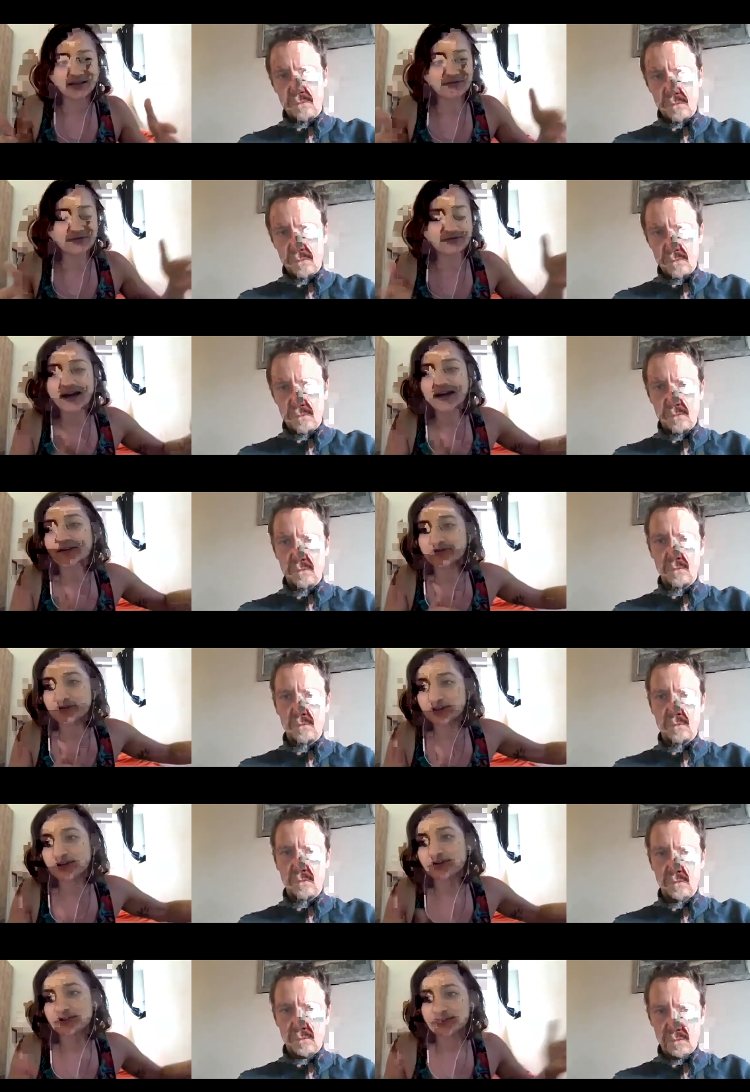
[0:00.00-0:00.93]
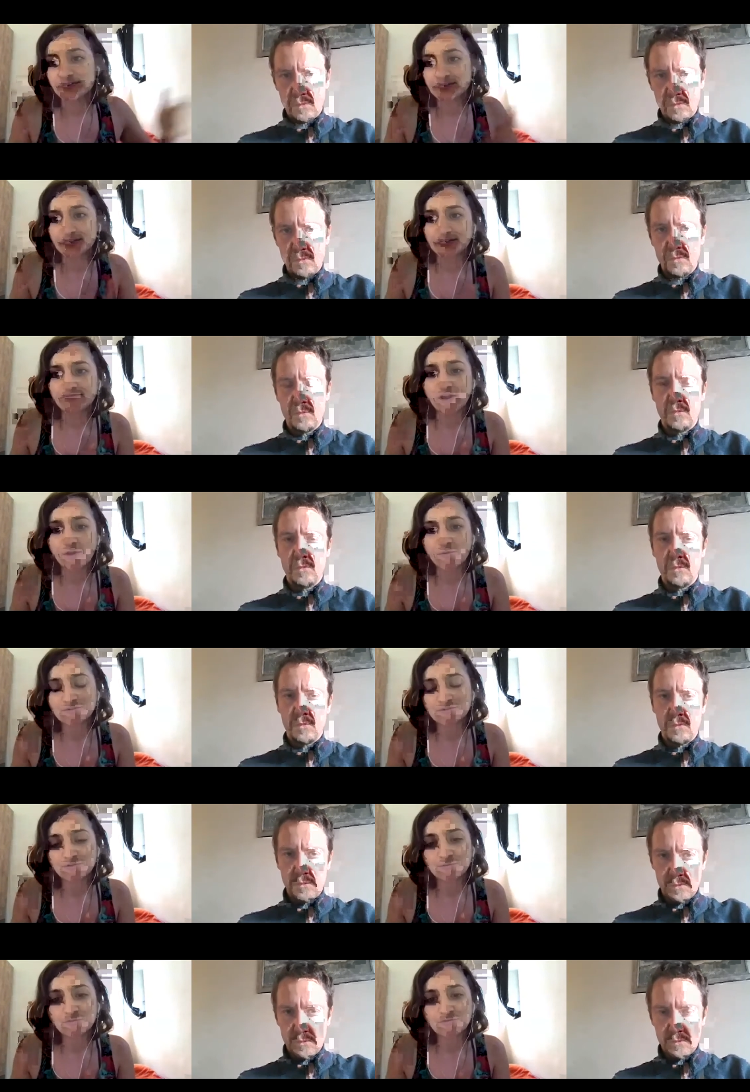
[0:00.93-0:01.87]
Speaker 1: five years in the
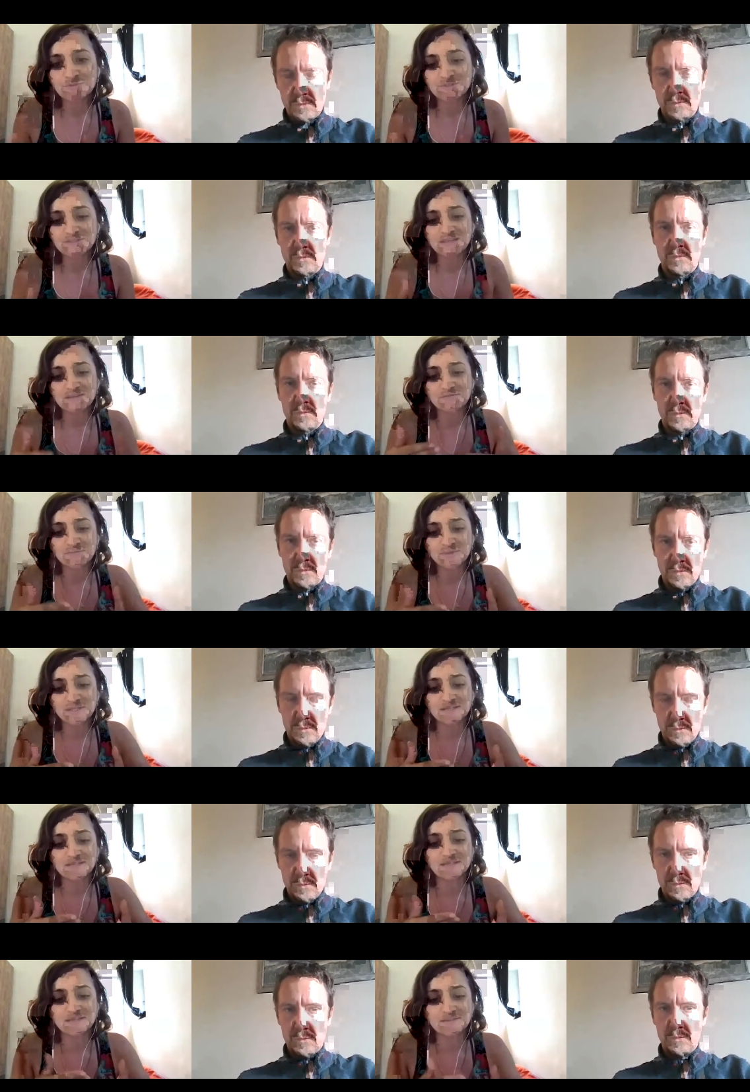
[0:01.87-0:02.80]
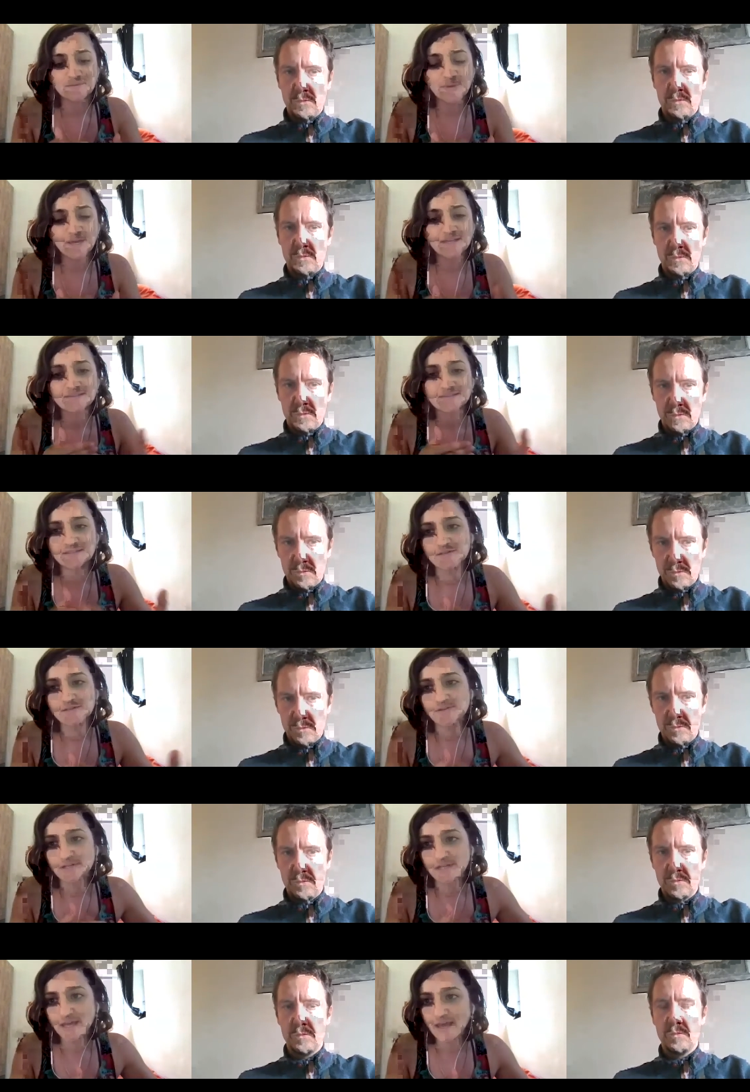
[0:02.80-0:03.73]
environmental movement have been in the past year
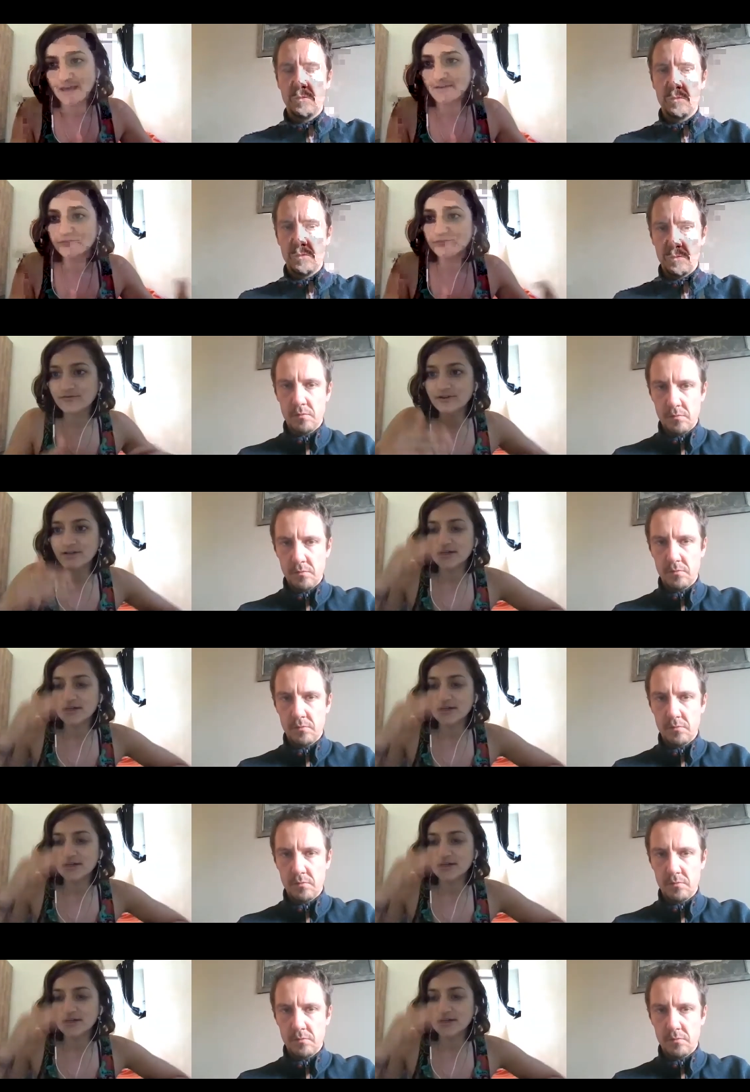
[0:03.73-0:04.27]
and a half.